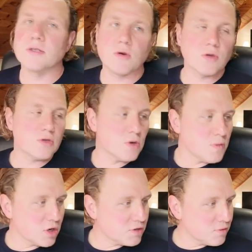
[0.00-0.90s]
it's all so
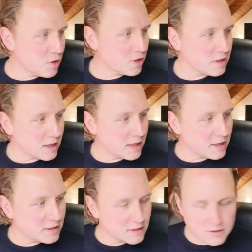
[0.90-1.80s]
much worse, I
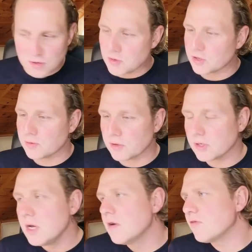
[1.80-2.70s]
guess. It's so much
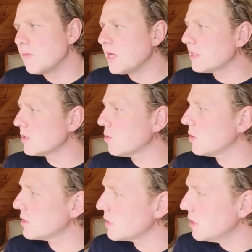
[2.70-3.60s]
worse. For me, it's
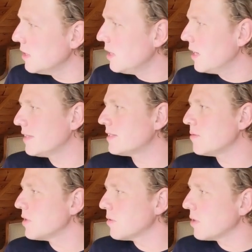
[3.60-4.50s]
always it's
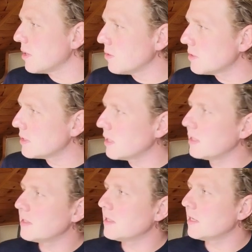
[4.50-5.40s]
similar. What I would
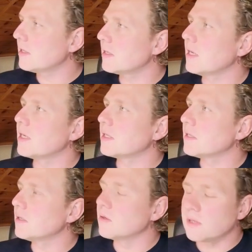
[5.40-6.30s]
say is that the kicks,
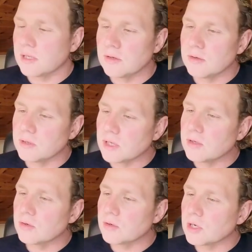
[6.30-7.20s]
you know, that you
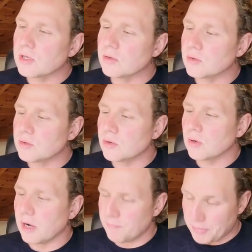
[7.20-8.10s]
that you could use
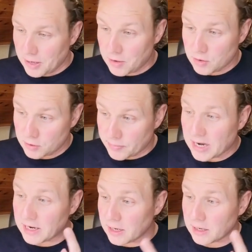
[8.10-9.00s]
to pay on the
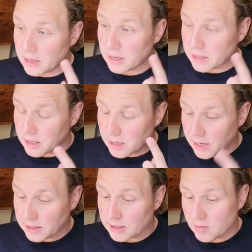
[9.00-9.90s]
back. I, I, I
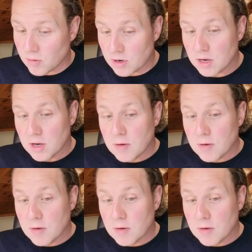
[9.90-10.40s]
like that one,